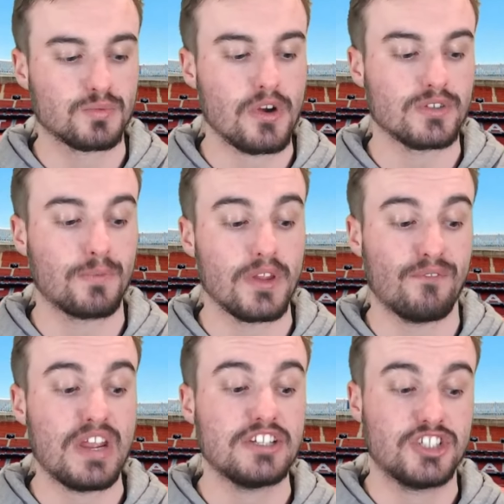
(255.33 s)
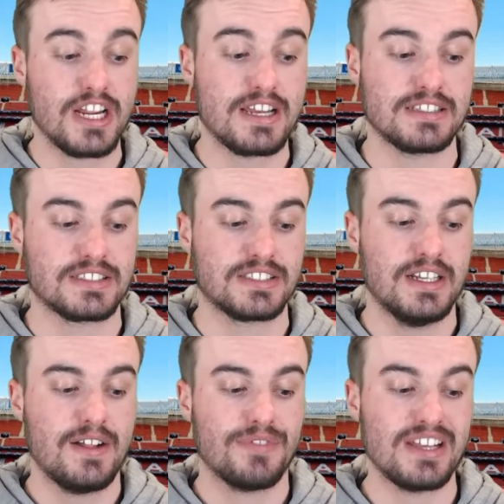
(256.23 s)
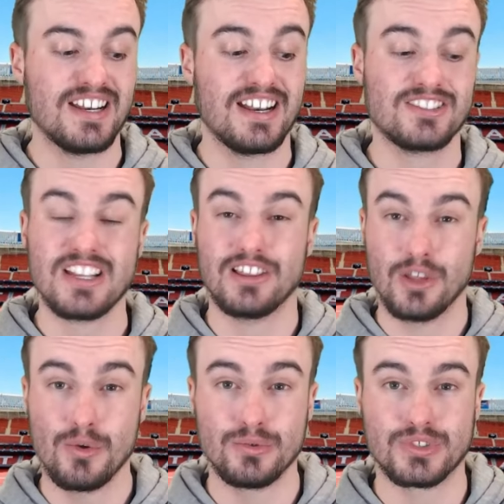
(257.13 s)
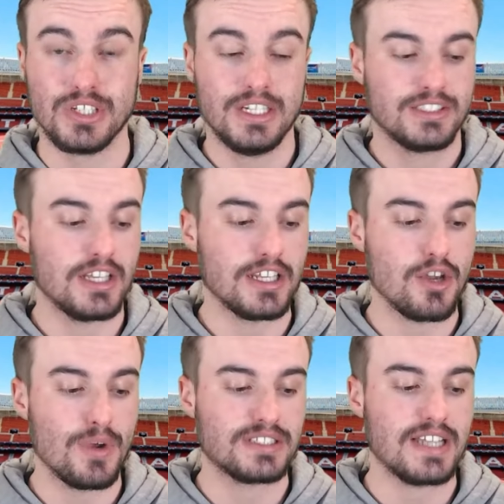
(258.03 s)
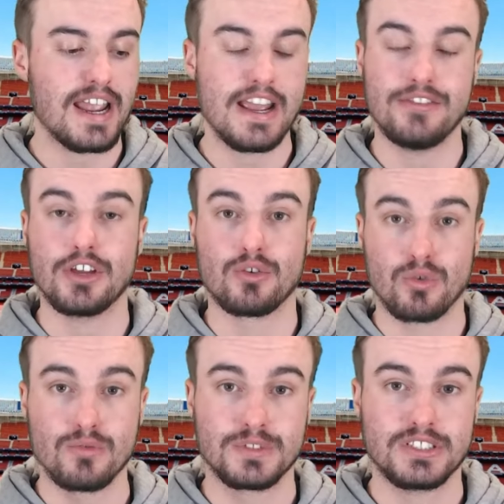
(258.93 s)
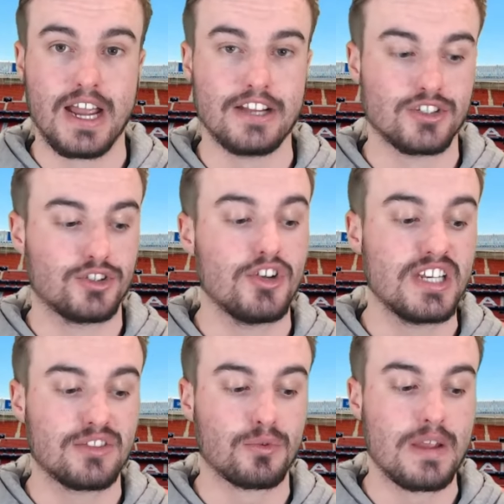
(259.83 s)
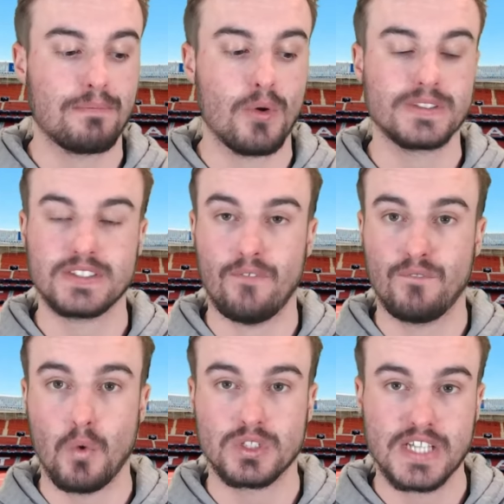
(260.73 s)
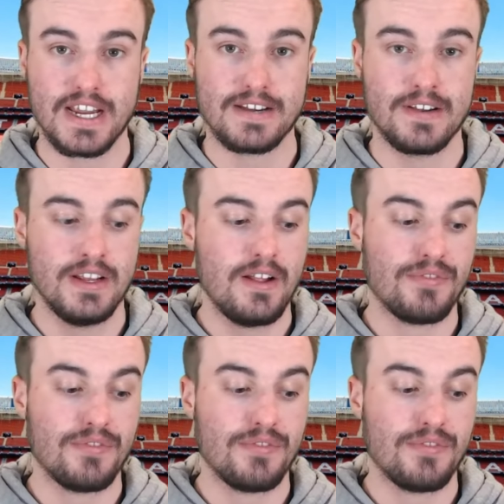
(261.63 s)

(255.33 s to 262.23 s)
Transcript: Whereas for the Fijians, they did actually lose to the USA in the group stage, 33 points to 14.